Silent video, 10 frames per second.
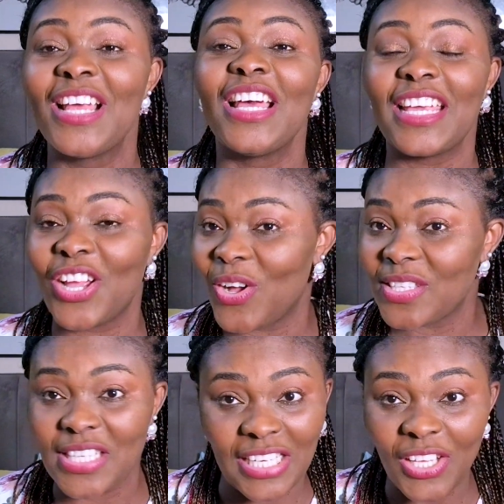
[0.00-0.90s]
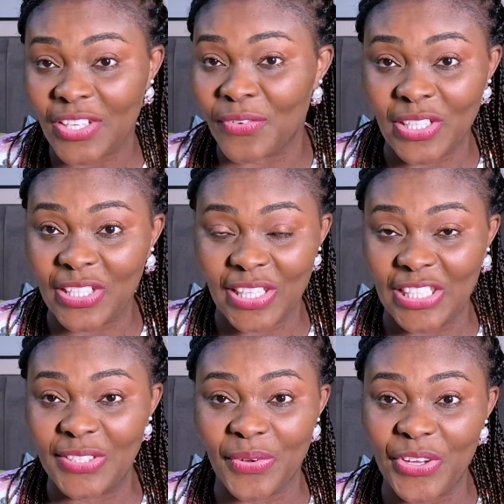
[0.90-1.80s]
It cuts a lot of other
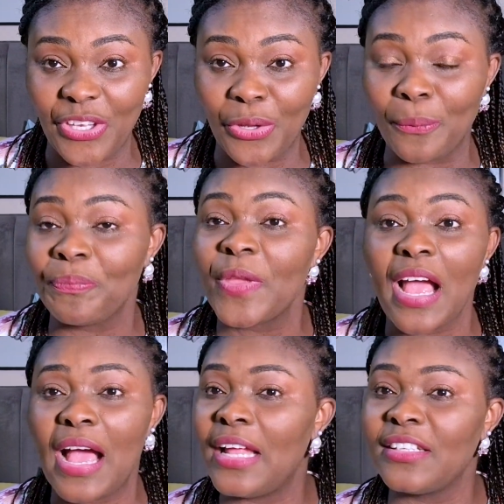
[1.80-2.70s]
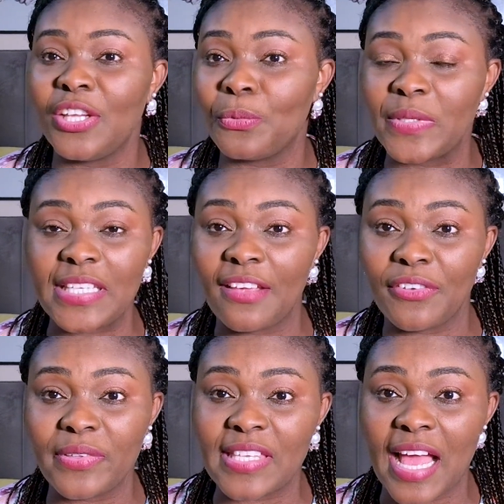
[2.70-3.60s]
things for you, and it will save
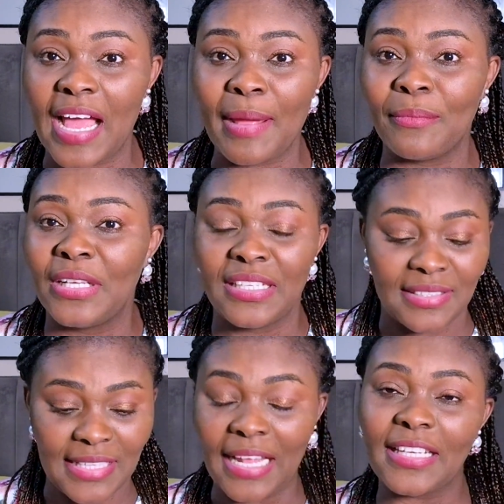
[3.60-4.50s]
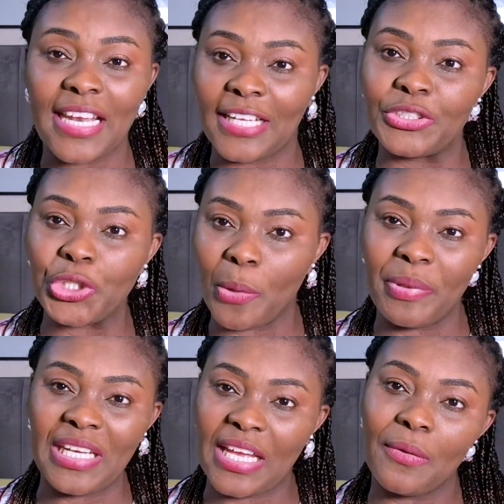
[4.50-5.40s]
you time standing and
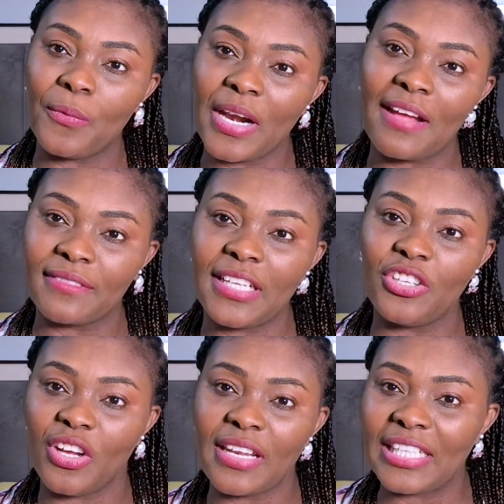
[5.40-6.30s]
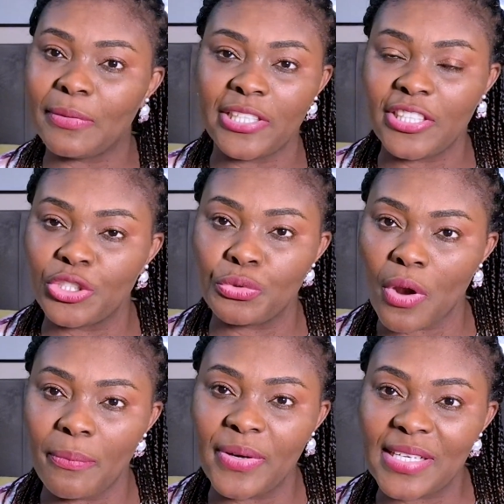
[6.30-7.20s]
chopping it one after the other, especially
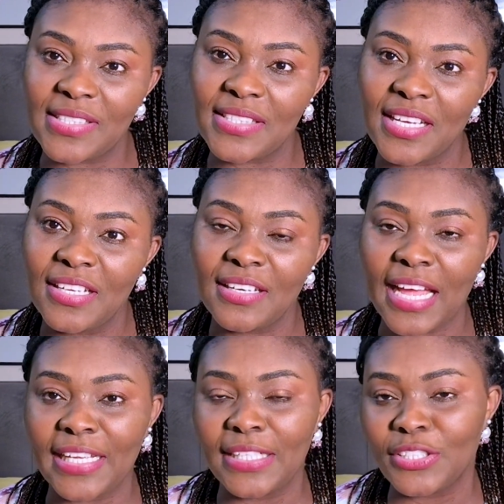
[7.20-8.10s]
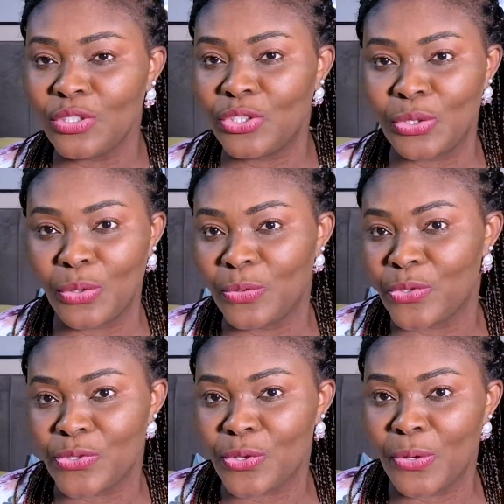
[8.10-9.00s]
strawberries that kids used to go to
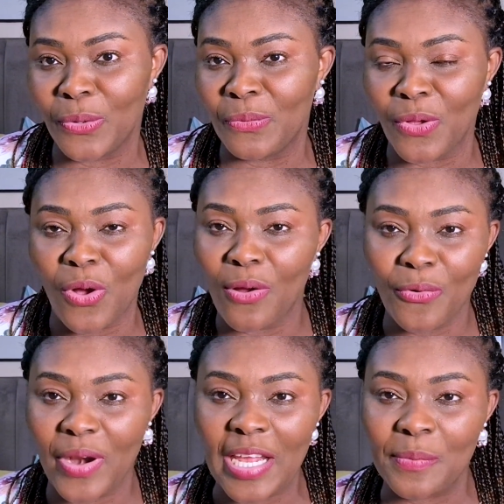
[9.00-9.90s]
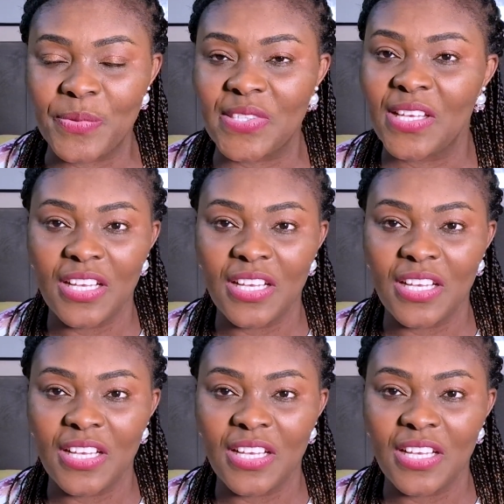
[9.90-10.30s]
school, or grapes.